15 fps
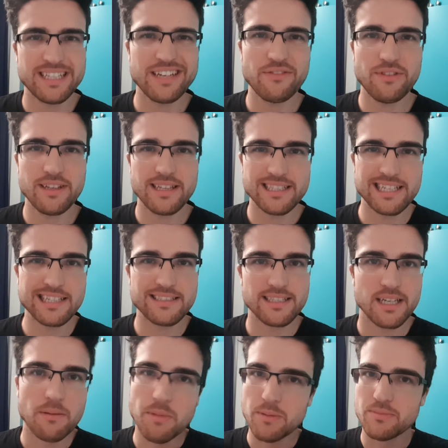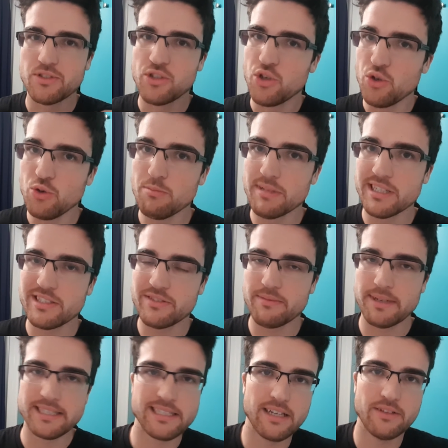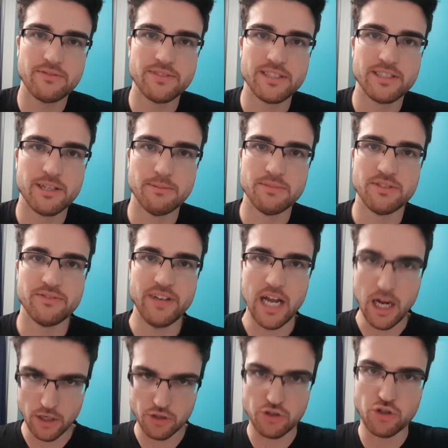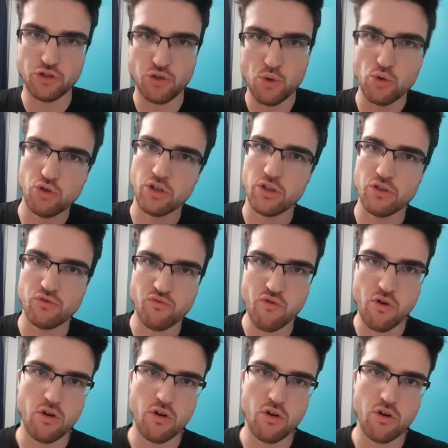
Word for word: Thankfully this hasn't come up too much for myself in terms of actors using this